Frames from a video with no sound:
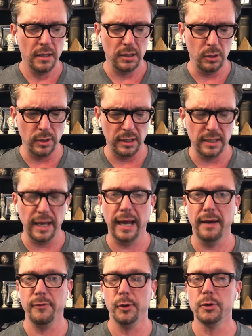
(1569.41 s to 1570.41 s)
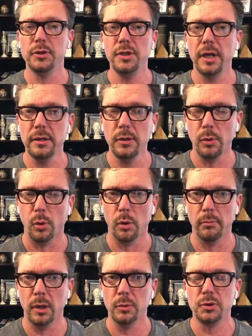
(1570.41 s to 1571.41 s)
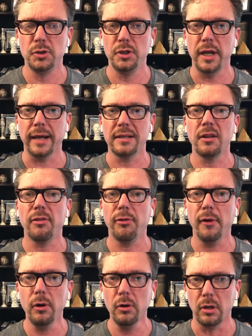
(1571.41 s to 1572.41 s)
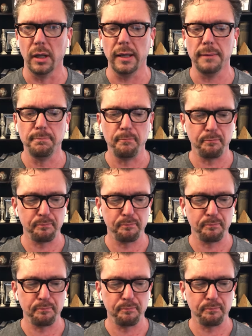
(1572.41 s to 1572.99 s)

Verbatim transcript: You need to have your gender hormones checked thoroughly.